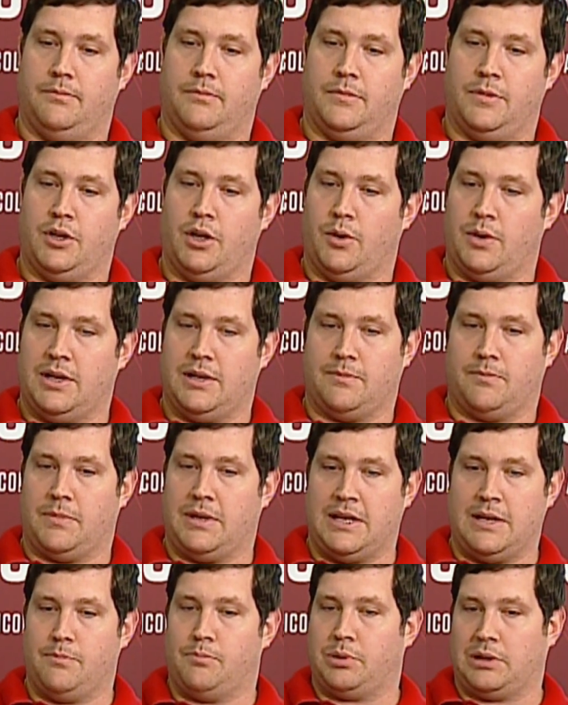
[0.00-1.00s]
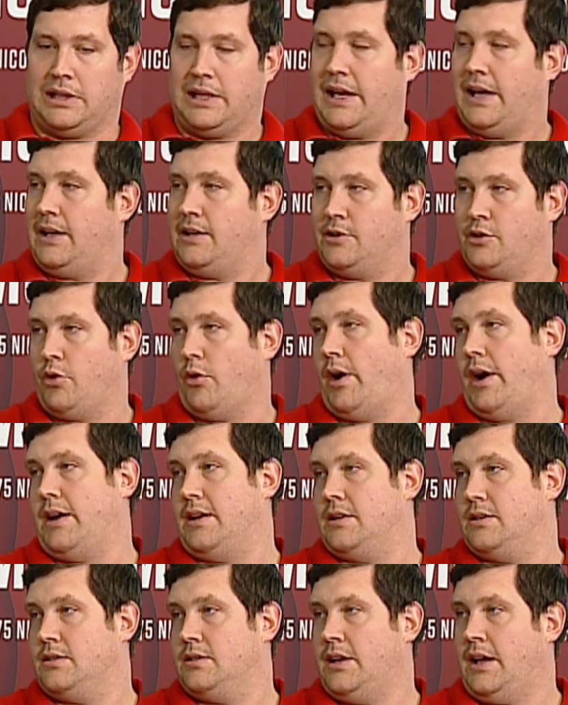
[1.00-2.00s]
he played great
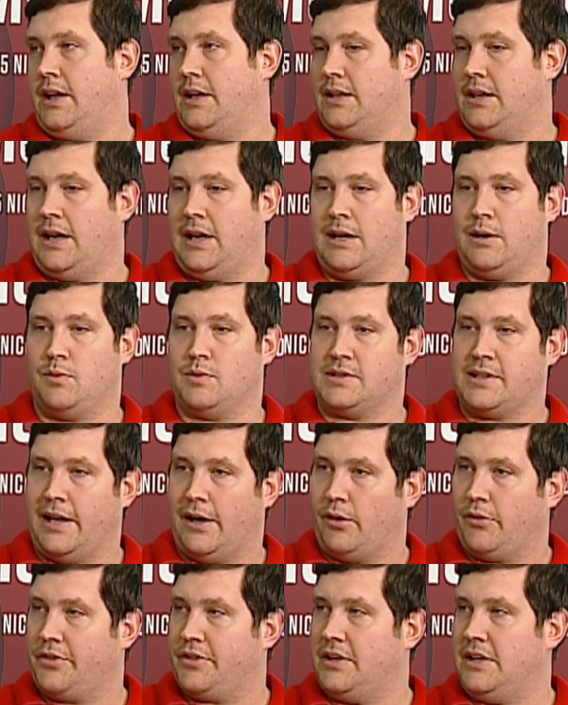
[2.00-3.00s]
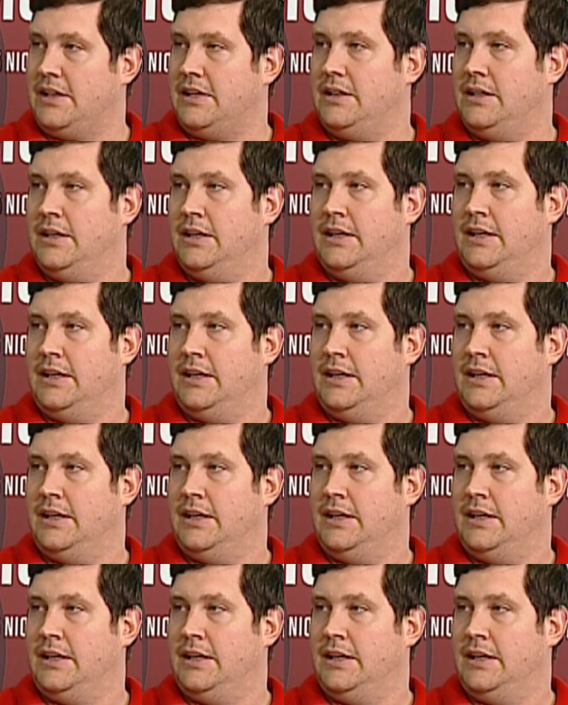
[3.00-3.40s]
and he was healthy,